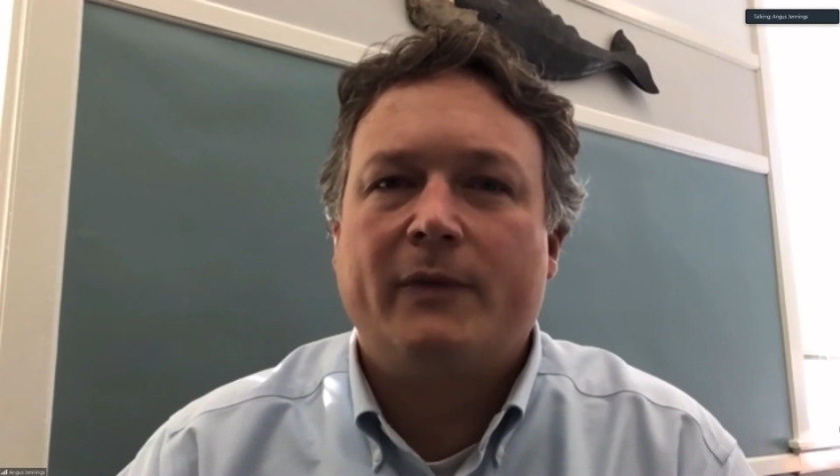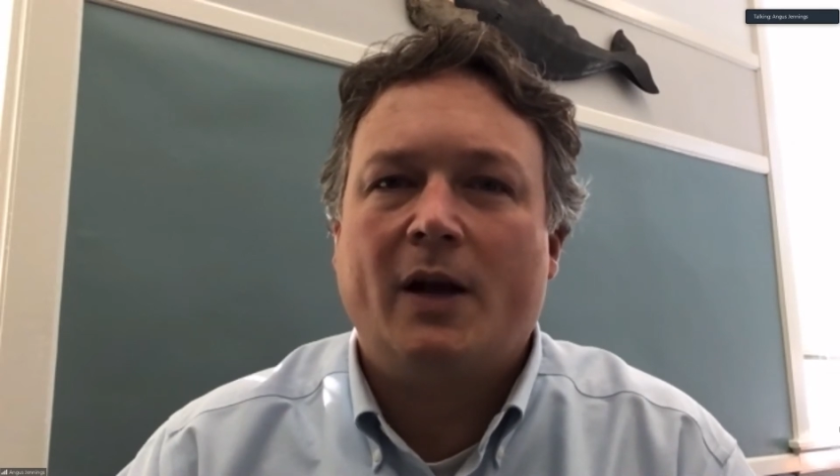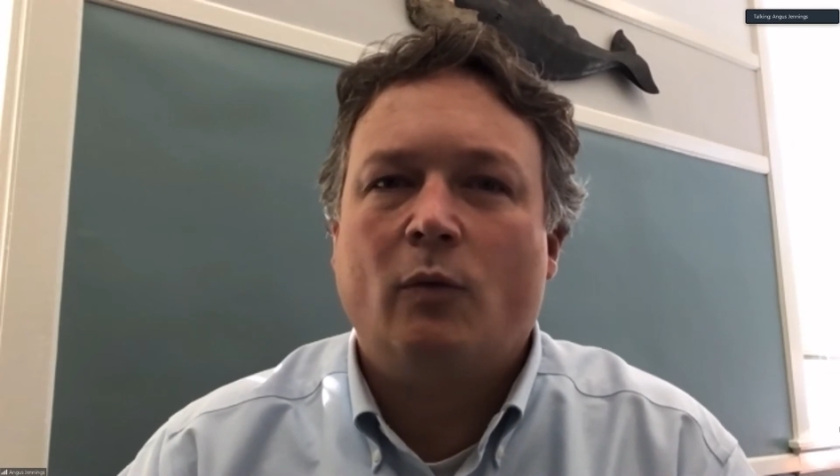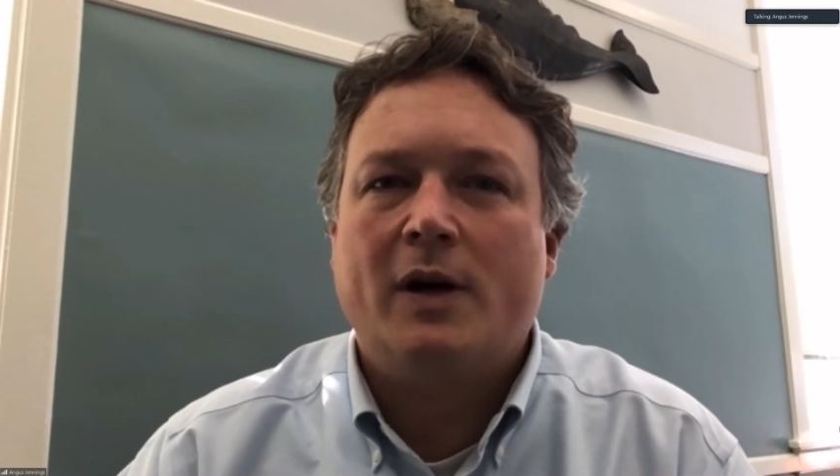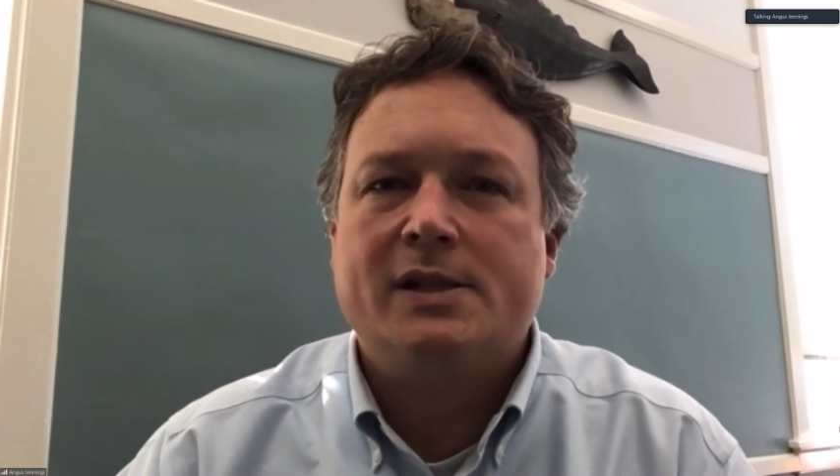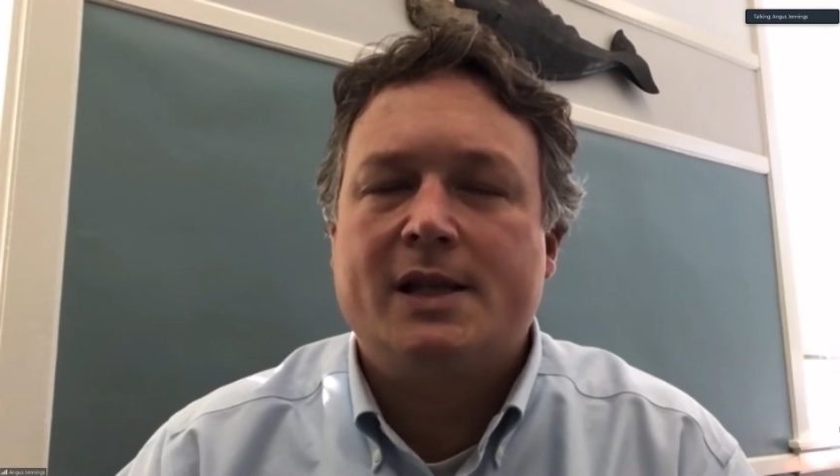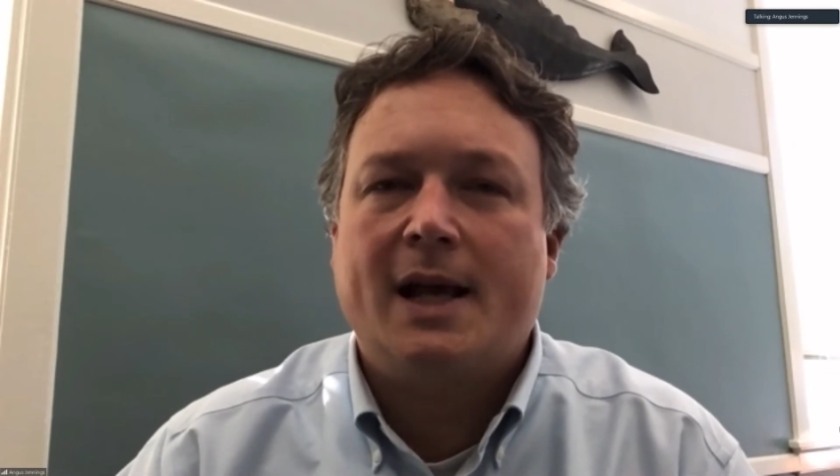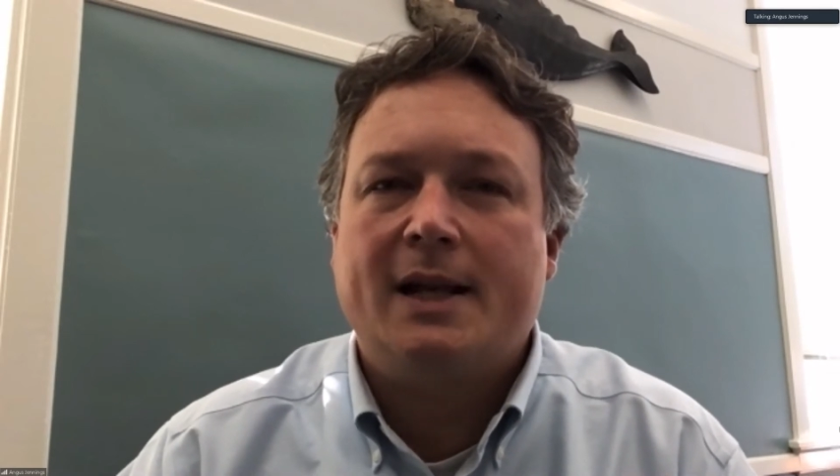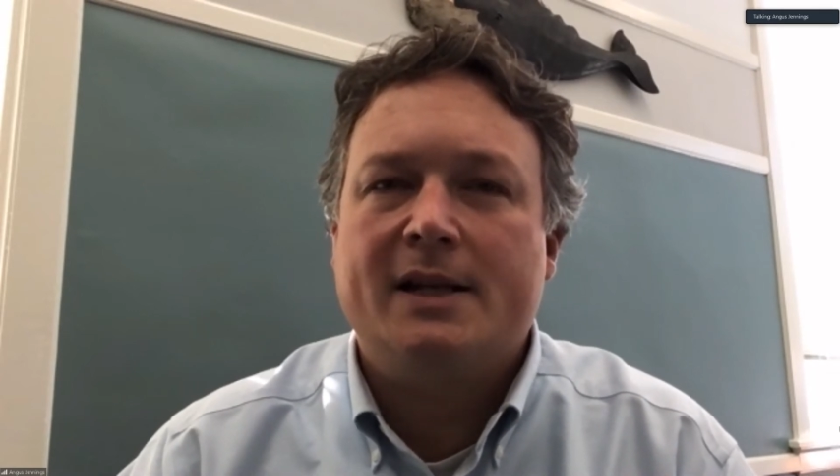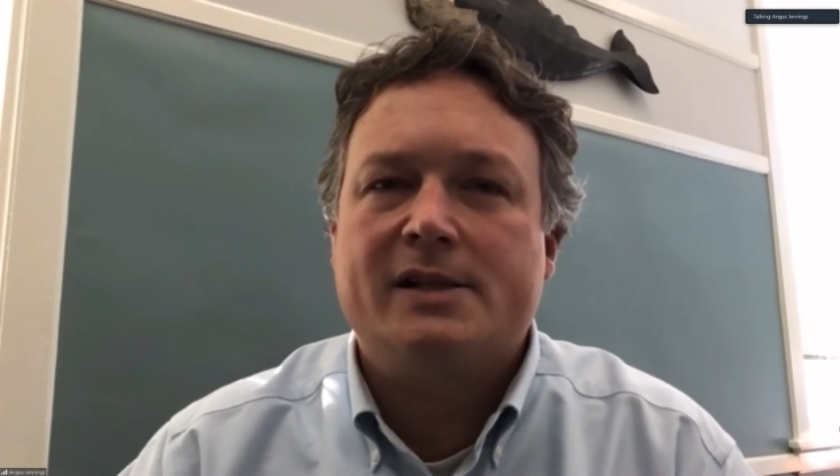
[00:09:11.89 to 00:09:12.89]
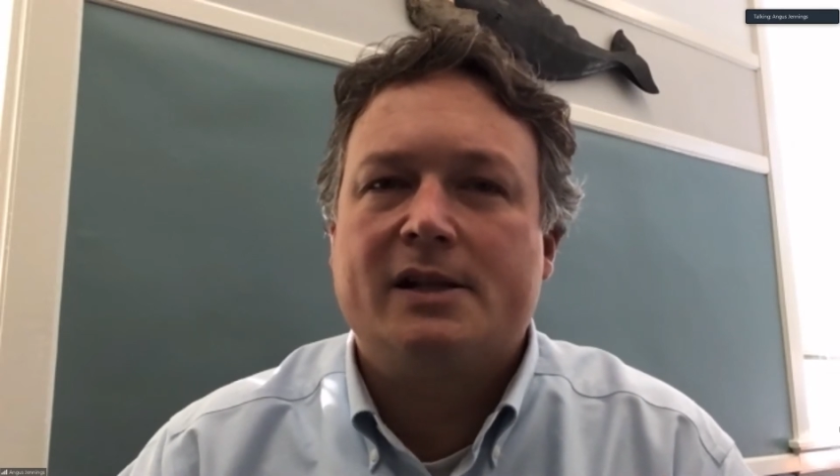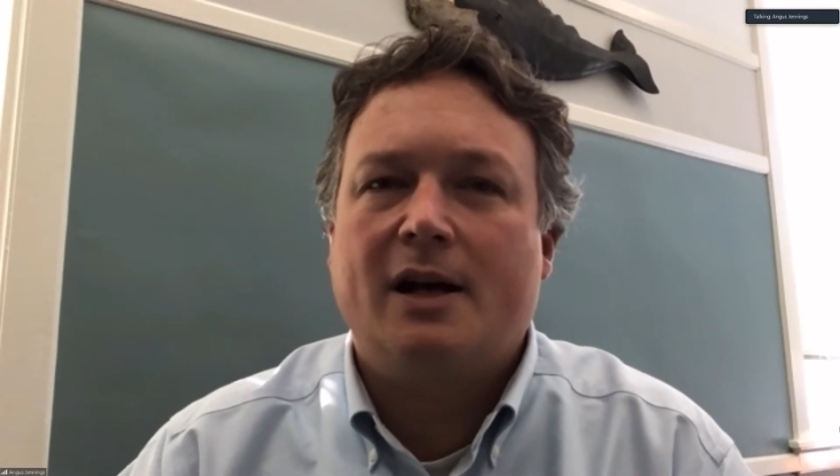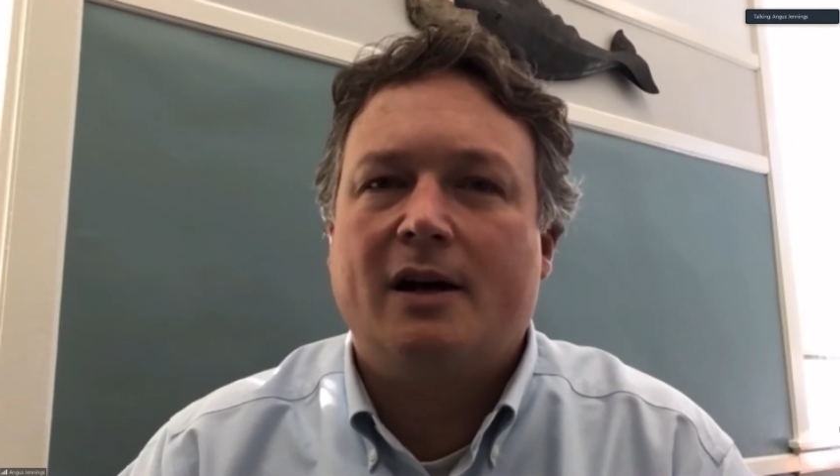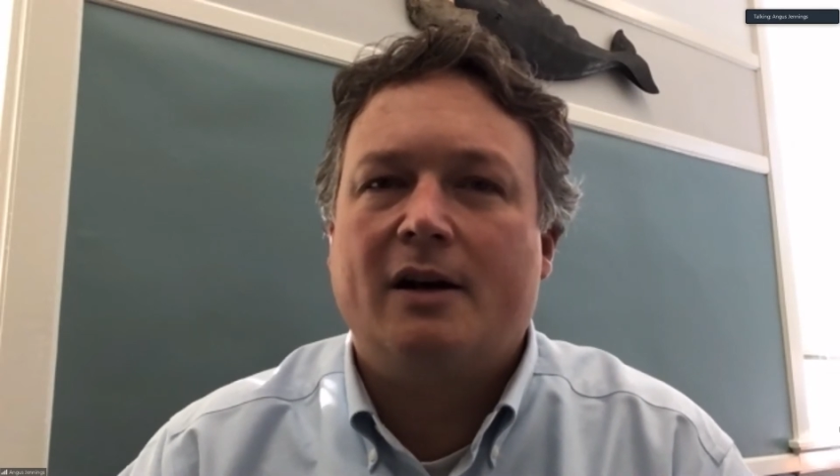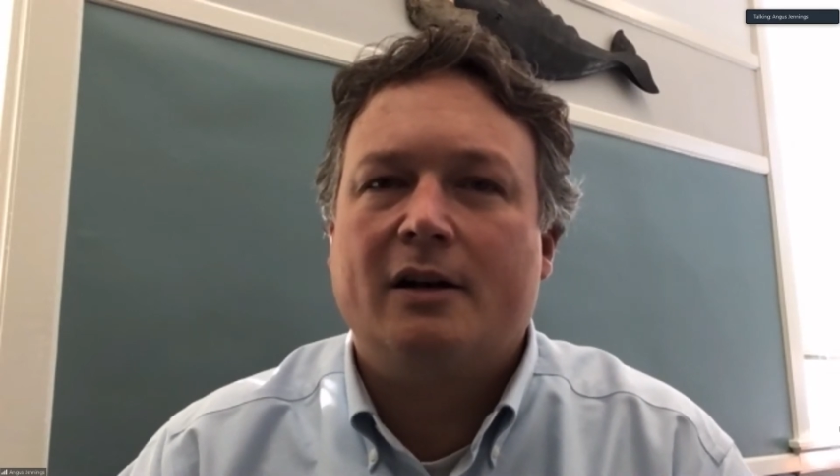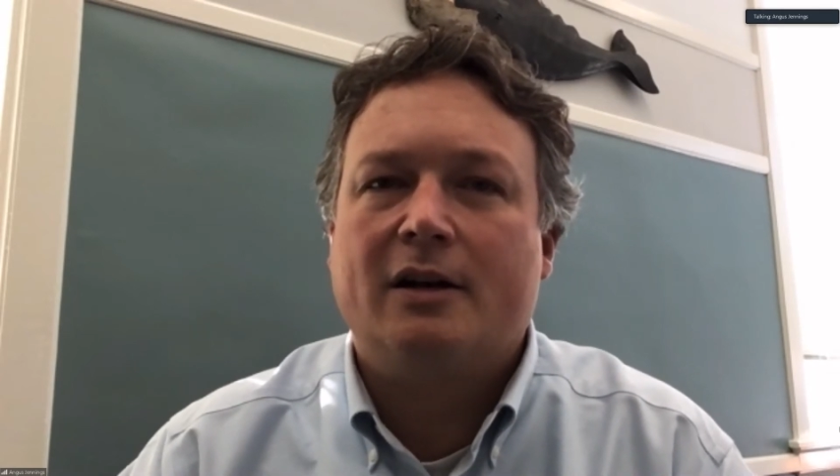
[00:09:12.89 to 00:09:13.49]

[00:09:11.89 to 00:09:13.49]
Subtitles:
And once that is under